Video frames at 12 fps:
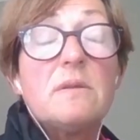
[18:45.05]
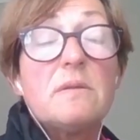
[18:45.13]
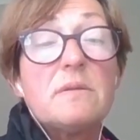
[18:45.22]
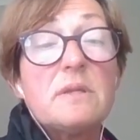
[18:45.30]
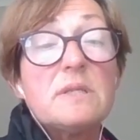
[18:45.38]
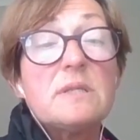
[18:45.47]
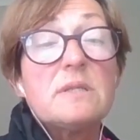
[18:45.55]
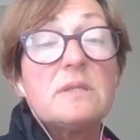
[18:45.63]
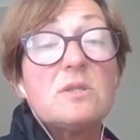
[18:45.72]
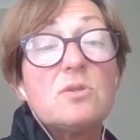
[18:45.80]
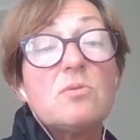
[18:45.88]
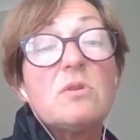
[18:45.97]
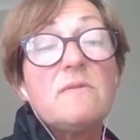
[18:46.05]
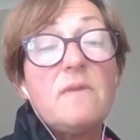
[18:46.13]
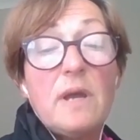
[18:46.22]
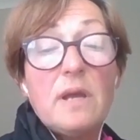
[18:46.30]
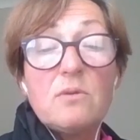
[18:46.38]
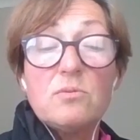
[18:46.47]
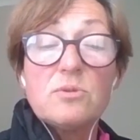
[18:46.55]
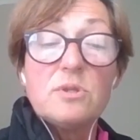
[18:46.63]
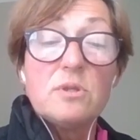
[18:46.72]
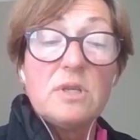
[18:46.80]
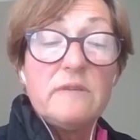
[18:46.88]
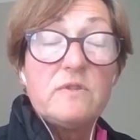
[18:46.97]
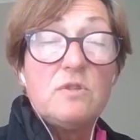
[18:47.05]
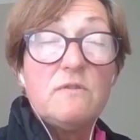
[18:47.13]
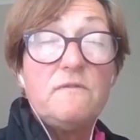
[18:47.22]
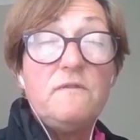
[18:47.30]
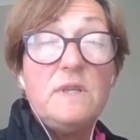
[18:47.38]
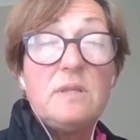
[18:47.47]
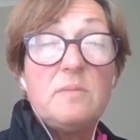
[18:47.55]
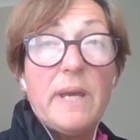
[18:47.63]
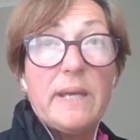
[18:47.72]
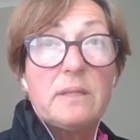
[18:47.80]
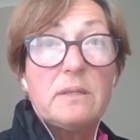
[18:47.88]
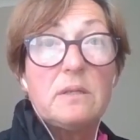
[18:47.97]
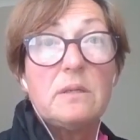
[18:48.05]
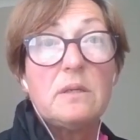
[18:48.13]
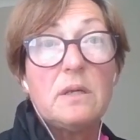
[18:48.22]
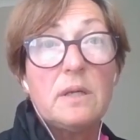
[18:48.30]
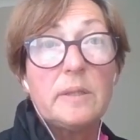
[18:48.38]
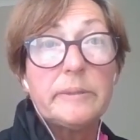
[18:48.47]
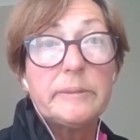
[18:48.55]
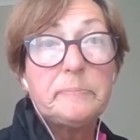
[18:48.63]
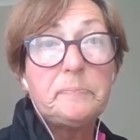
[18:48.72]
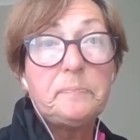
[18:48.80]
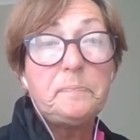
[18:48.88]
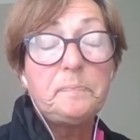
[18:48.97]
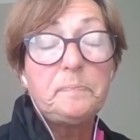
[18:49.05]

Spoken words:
this sort of like also gives you feedback on